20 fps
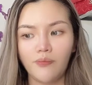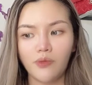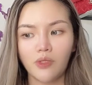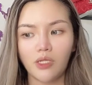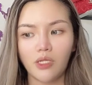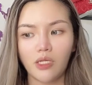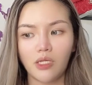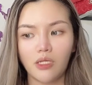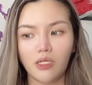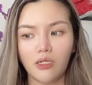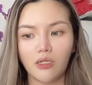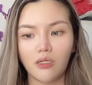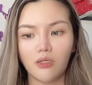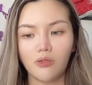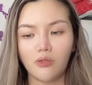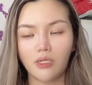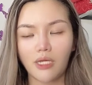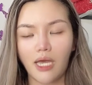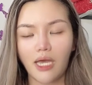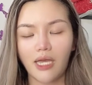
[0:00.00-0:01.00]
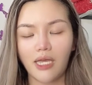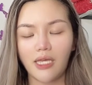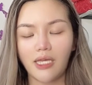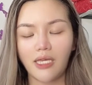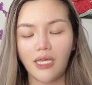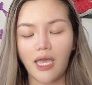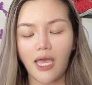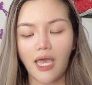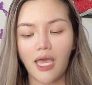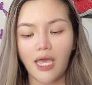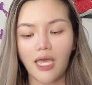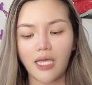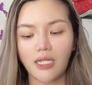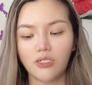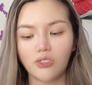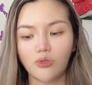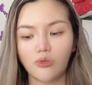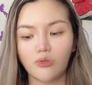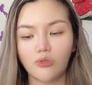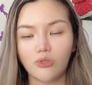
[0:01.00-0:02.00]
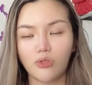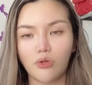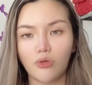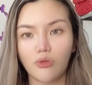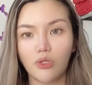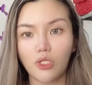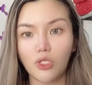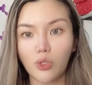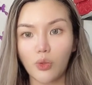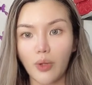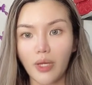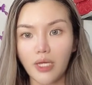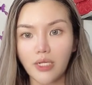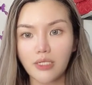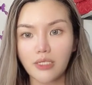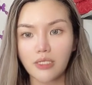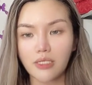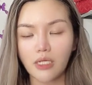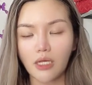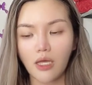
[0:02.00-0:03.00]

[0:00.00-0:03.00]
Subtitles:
in UK and also the US.